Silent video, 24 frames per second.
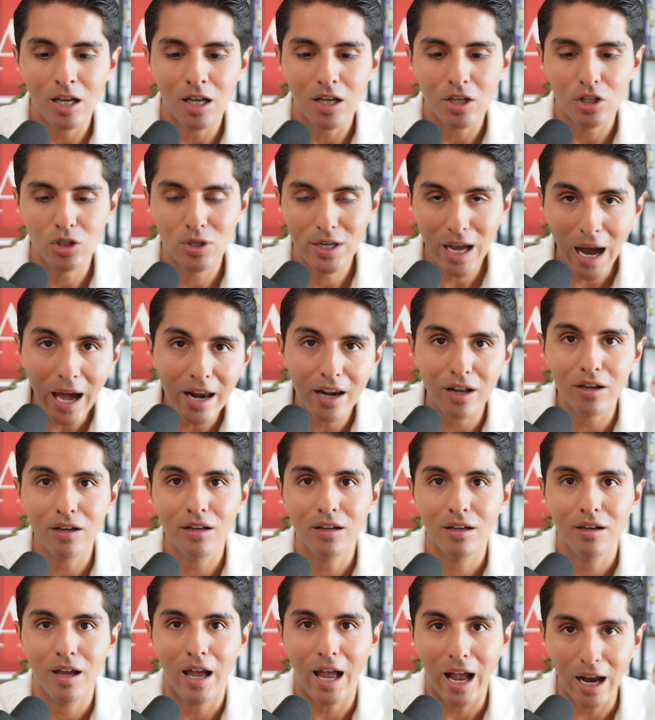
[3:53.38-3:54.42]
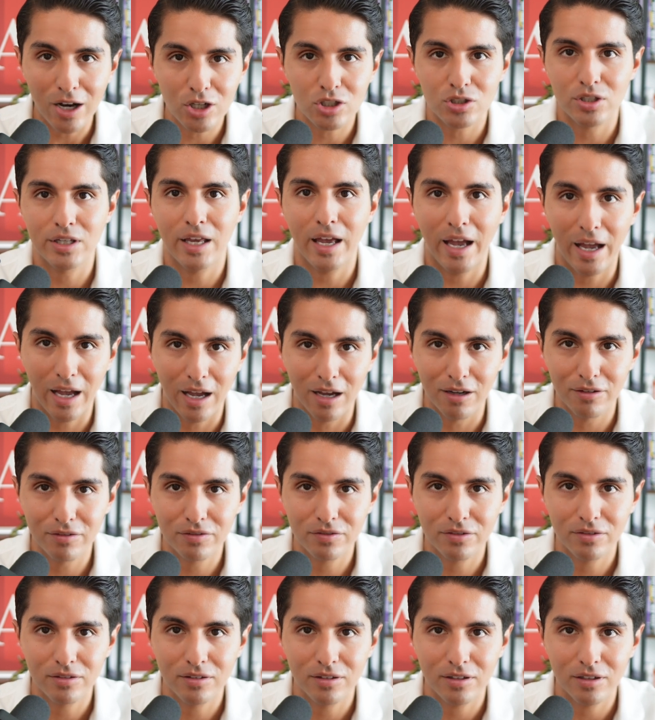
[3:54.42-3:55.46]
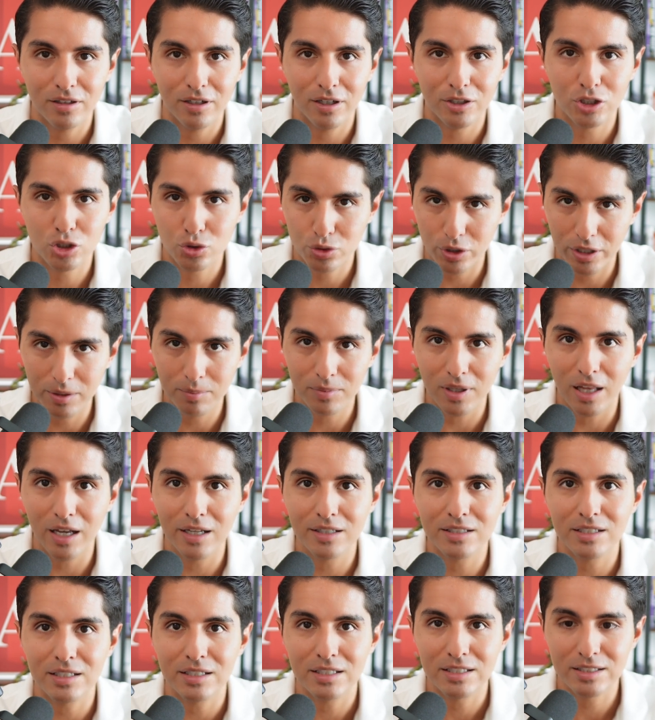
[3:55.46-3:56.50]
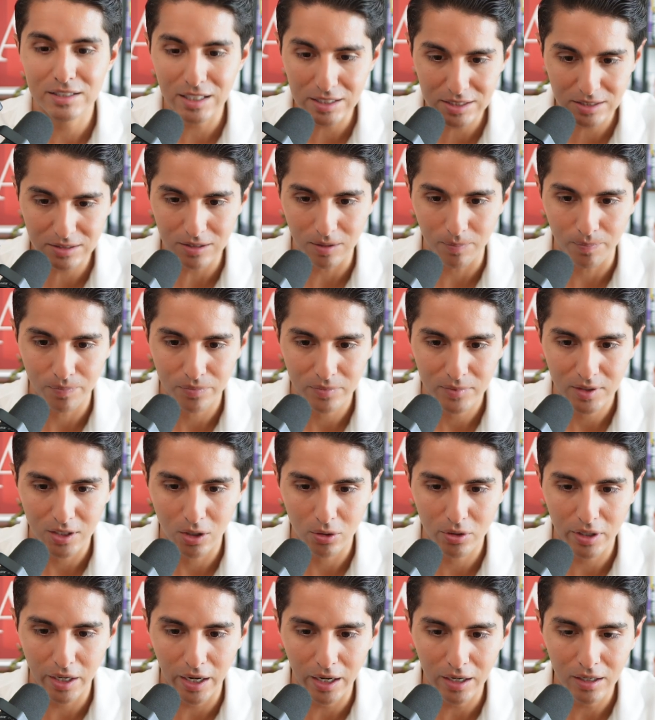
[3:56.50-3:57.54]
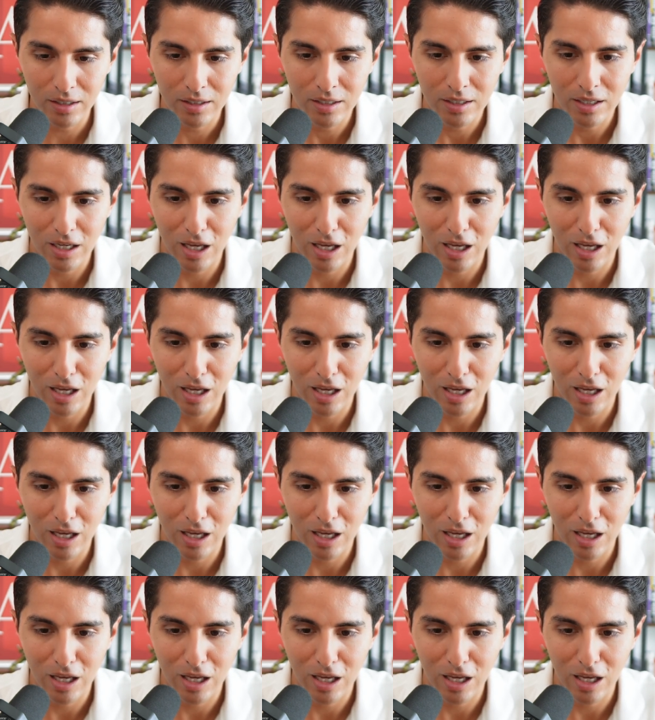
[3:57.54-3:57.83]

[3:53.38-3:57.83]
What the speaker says: You got to actually have a streamlined system, okay?